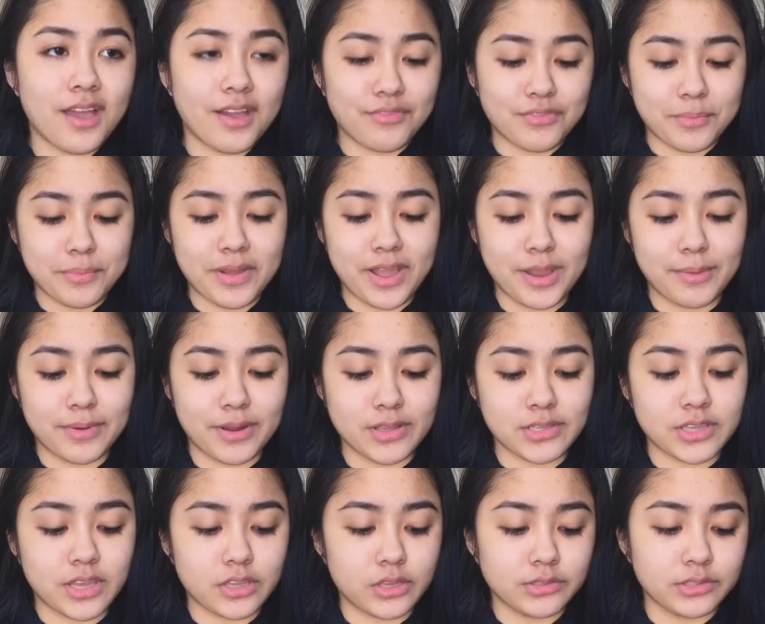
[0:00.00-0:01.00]
For my
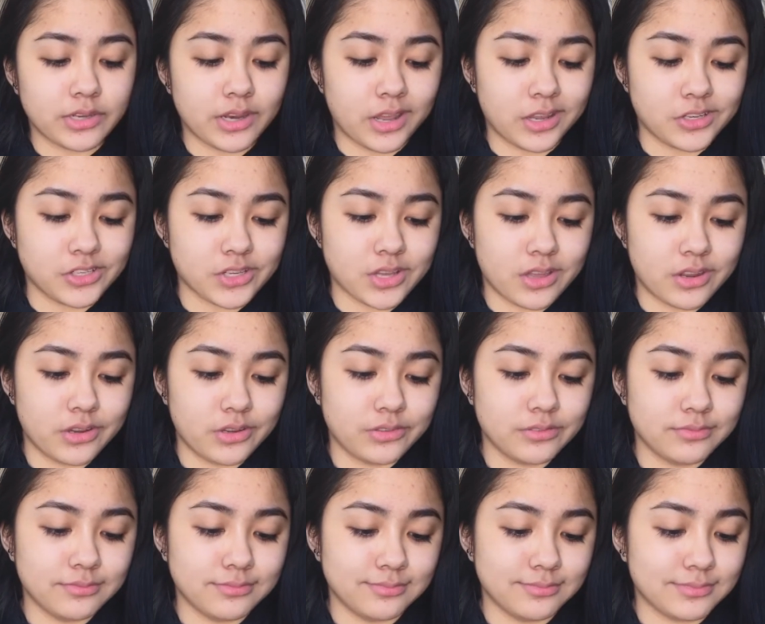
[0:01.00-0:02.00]
eyebrows, I use an eyeshadow,
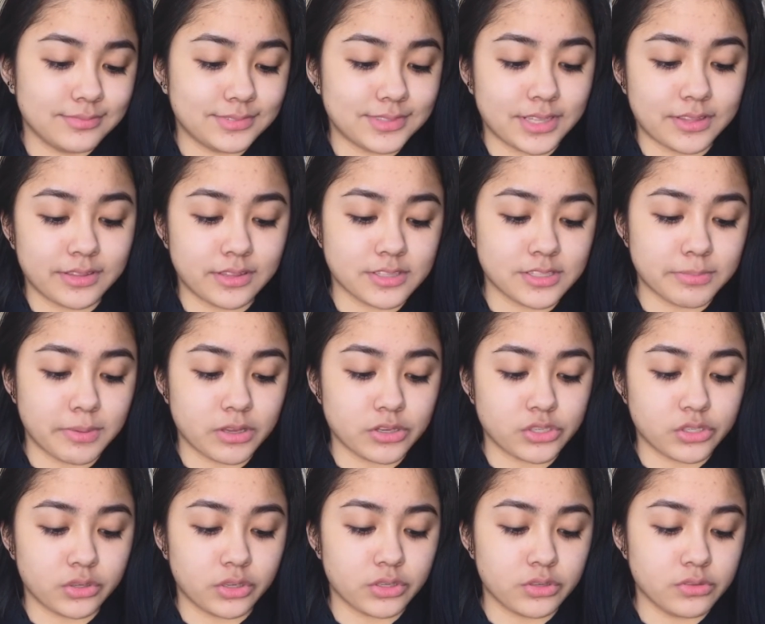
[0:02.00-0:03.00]
nothing
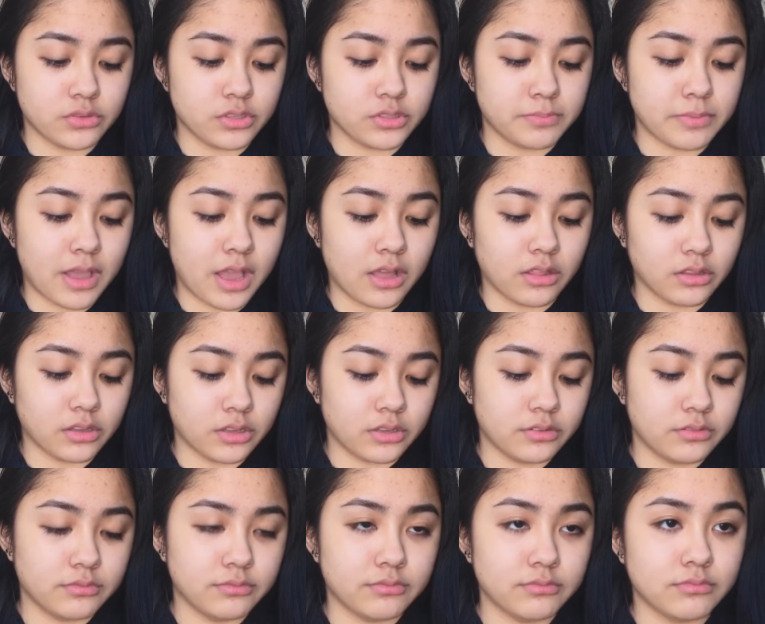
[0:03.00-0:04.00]
special. I use this palette,
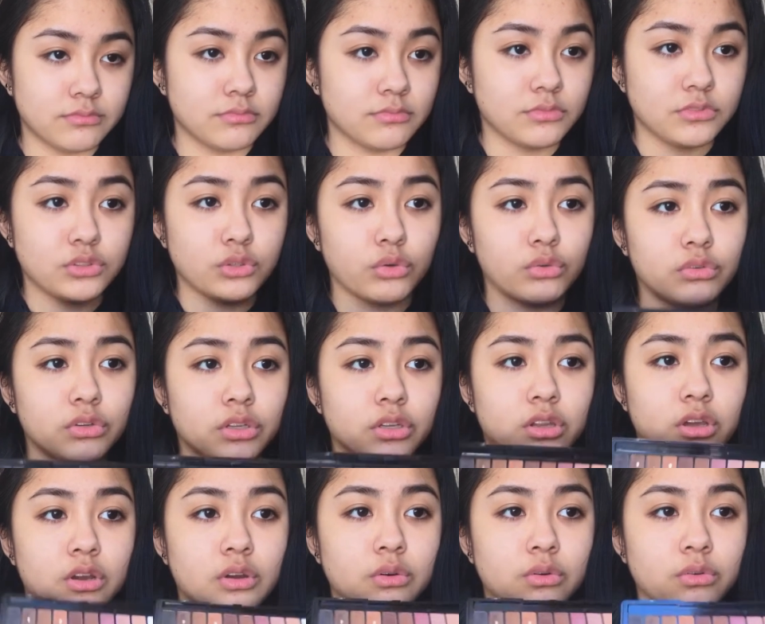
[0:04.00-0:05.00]
don't really
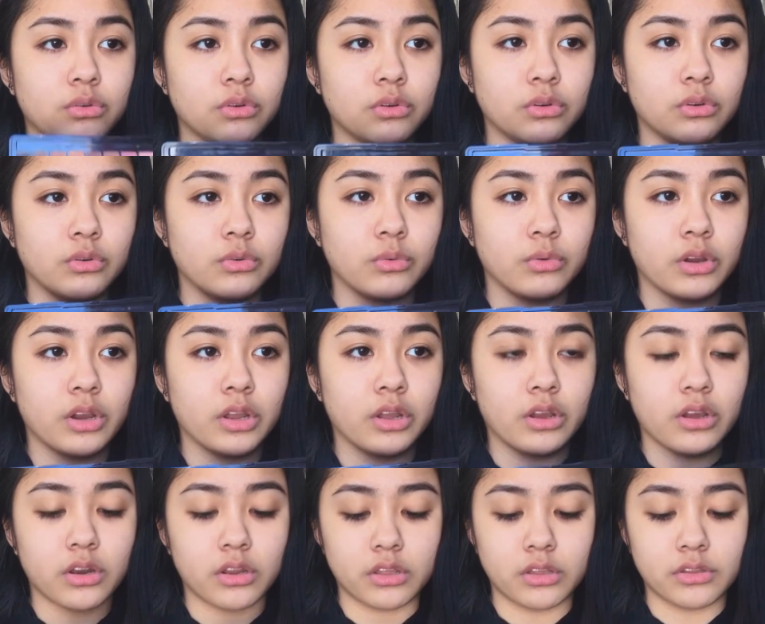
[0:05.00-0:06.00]
know where I
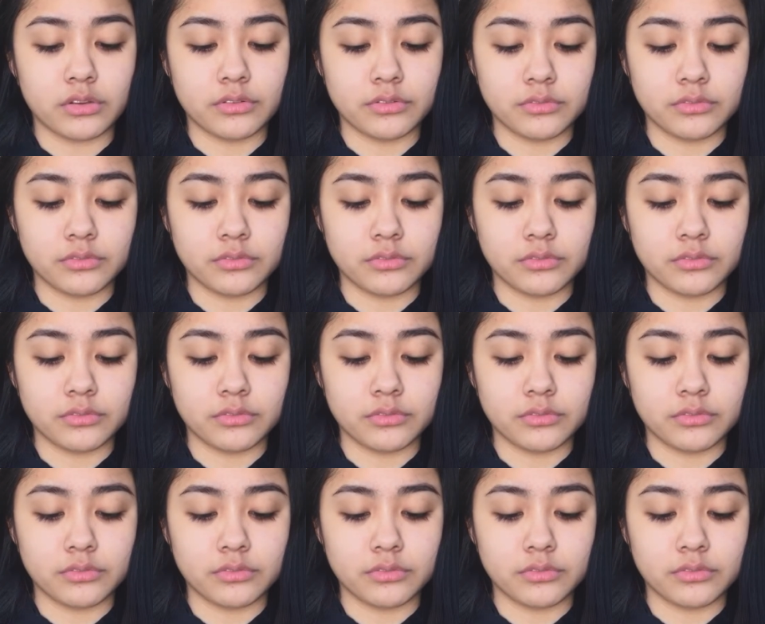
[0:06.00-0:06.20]
got it.